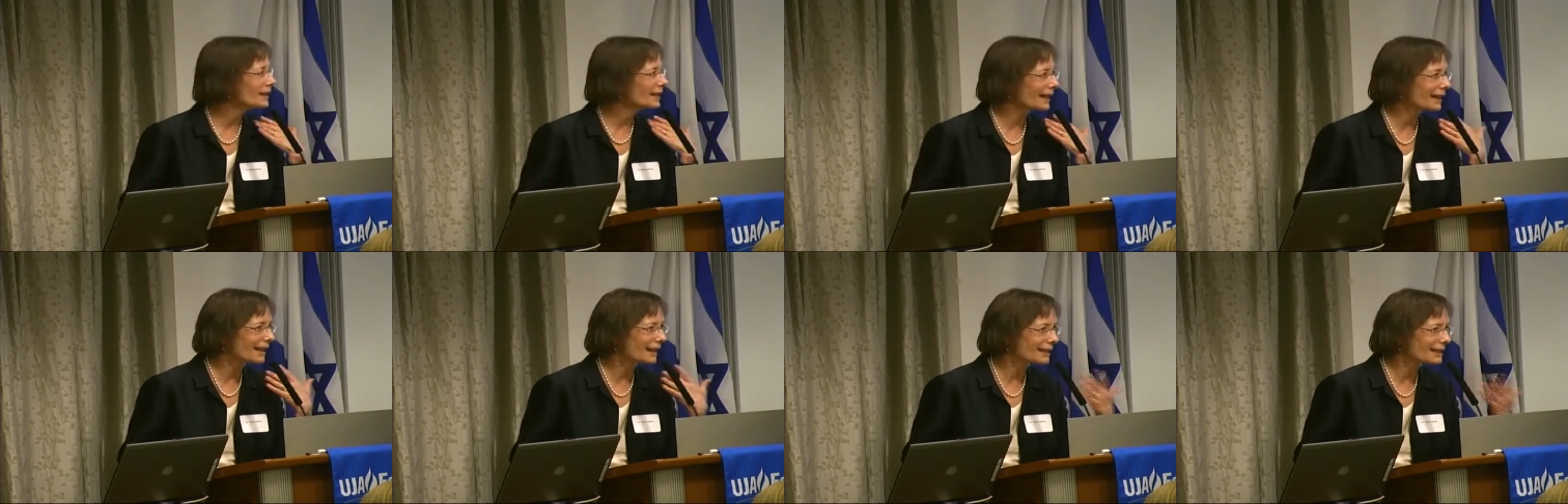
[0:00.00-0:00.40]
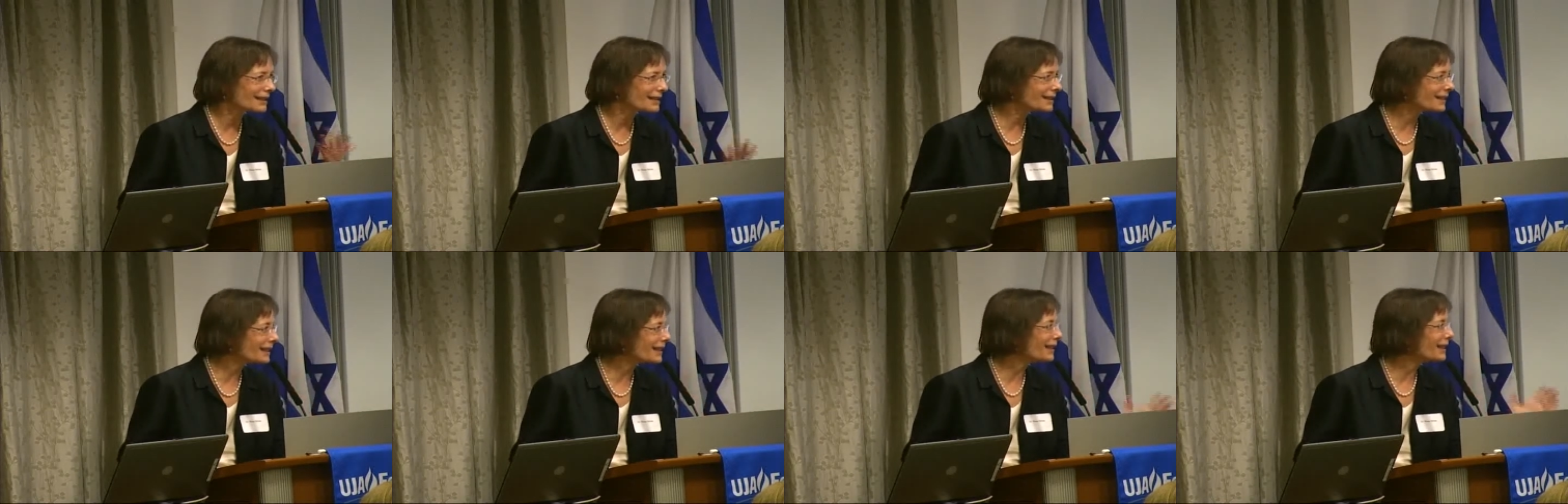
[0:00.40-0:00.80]
I got
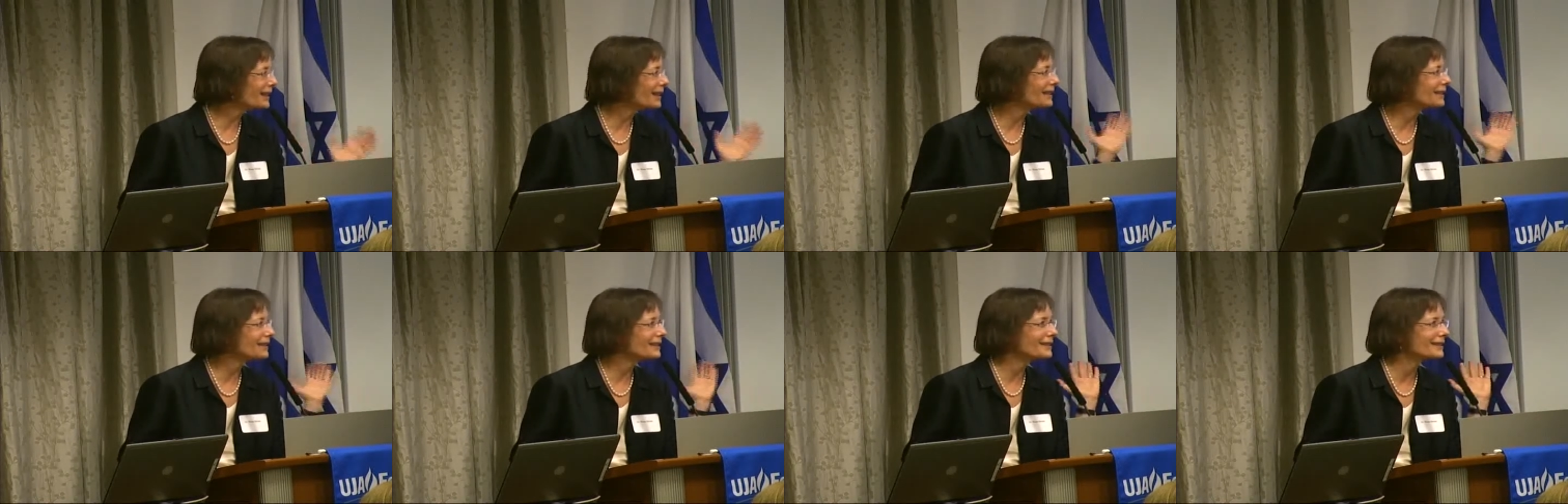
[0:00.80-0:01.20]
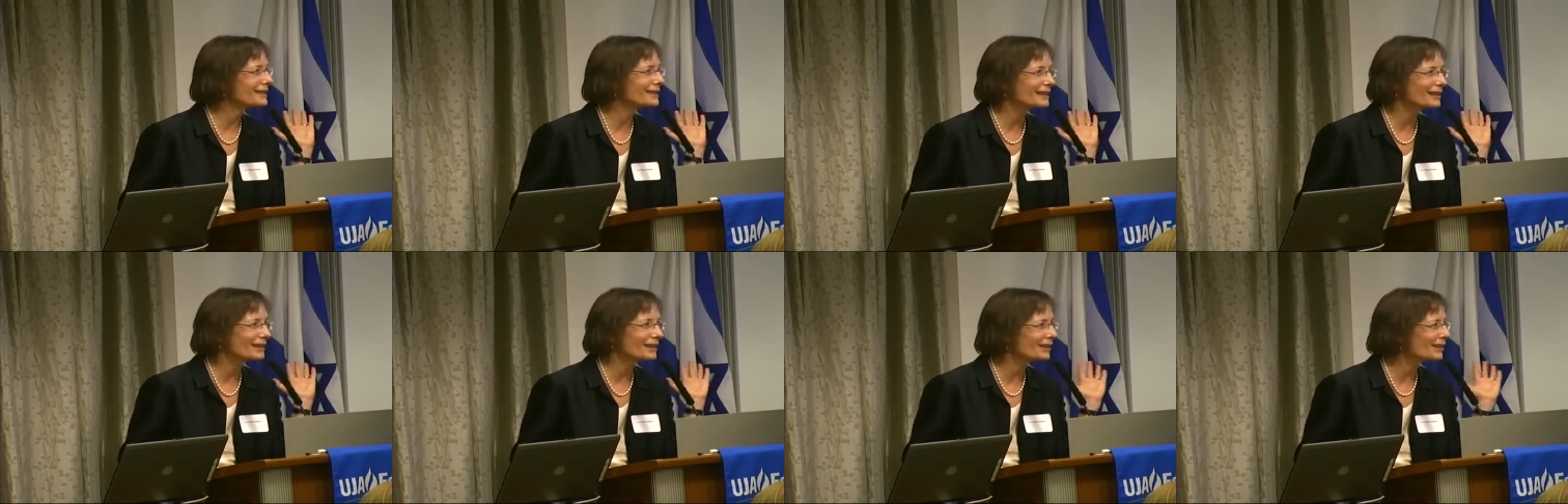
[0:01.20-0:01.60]
these
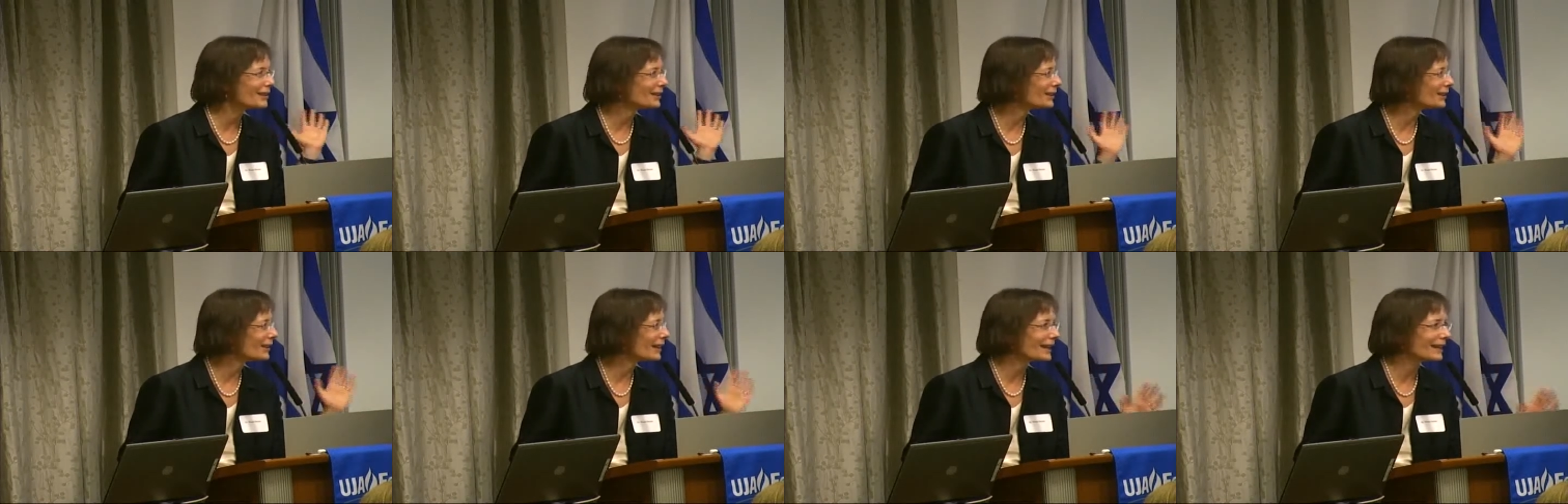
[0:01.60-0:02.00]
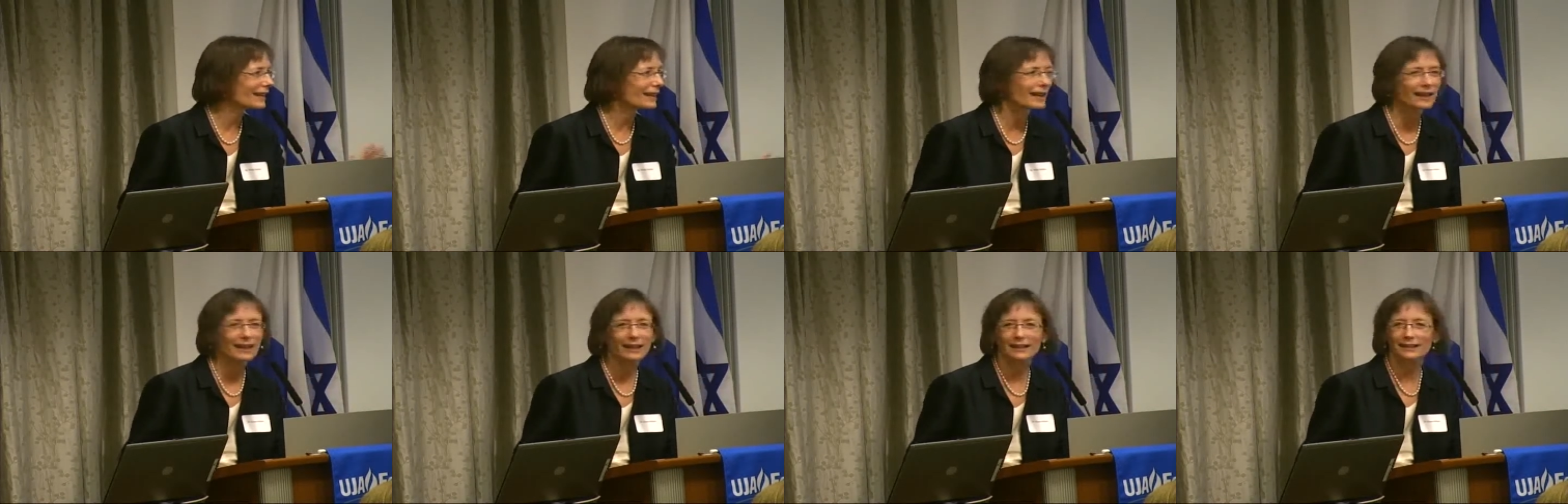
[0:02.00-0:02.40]
kids, I
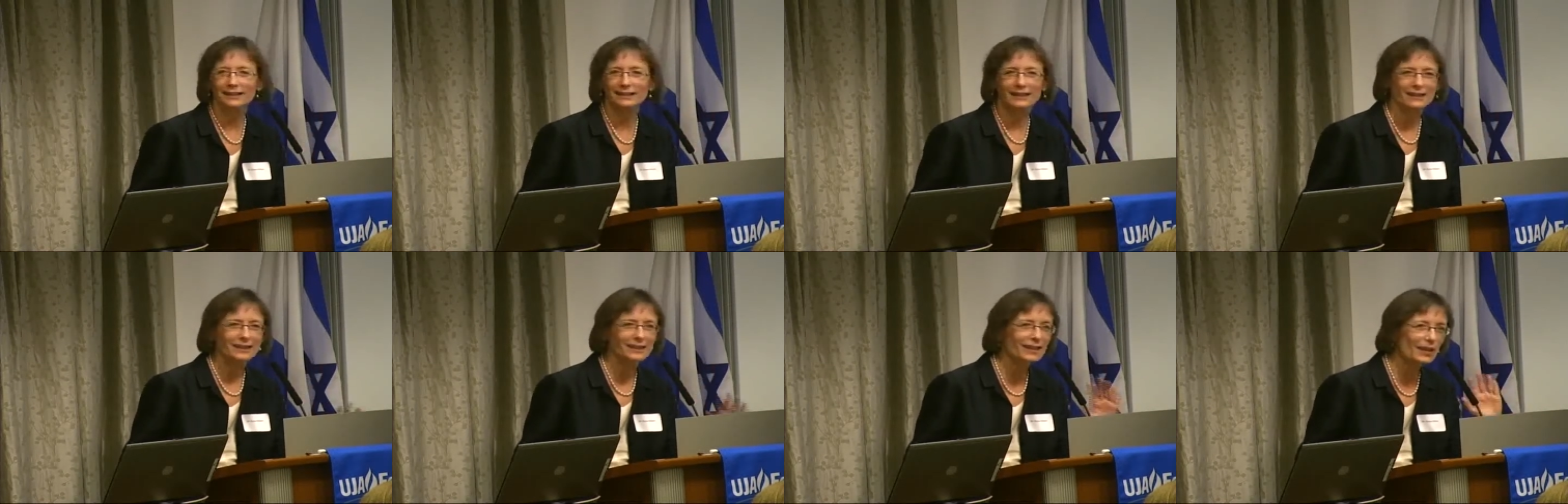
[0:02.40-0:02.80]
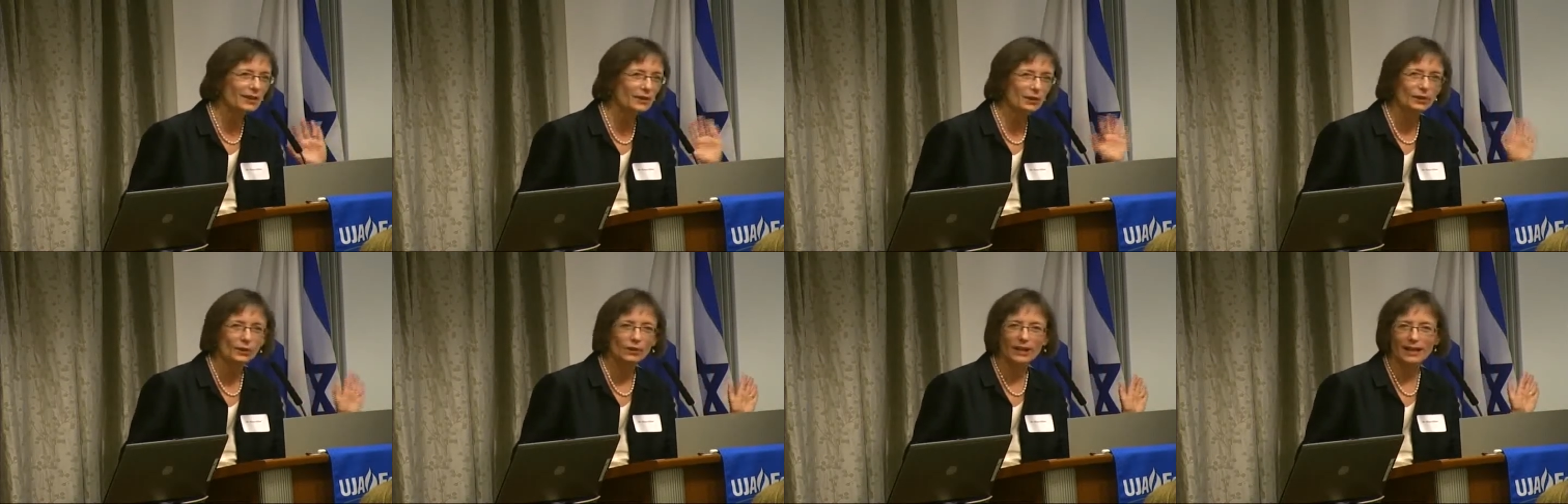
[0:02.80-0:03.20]
got this
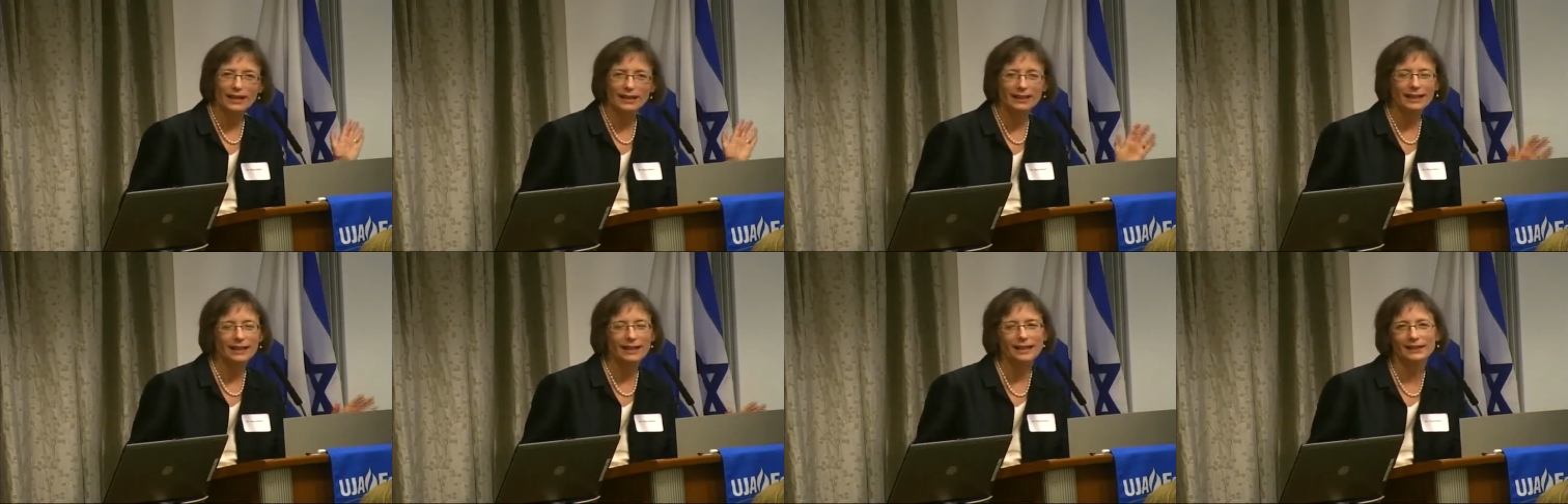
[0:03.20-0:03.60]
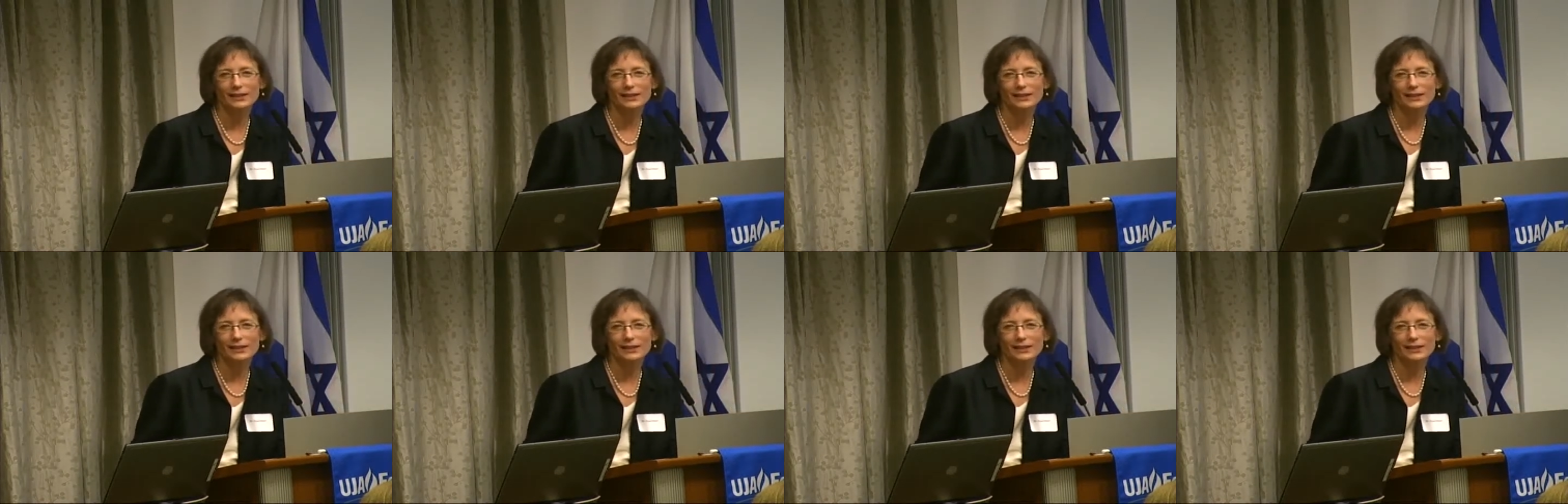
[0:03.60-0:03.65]
other grant I got